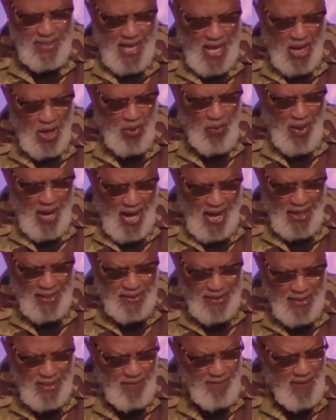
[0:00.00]
Now I
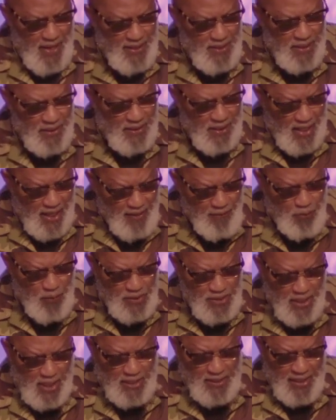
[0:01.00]
live, and the life
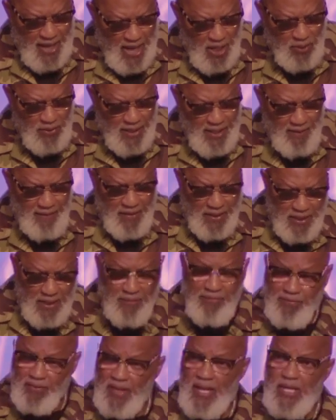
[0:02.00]
which I now live in
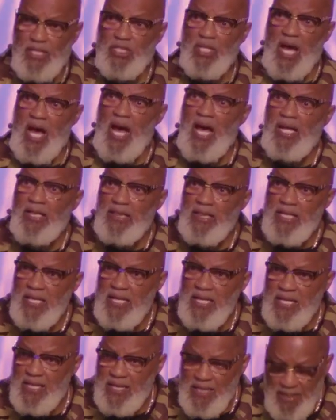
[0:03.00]
the flesh, I
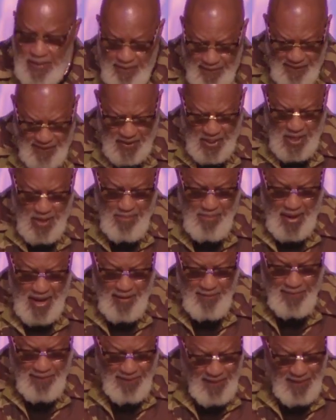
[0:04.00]
live by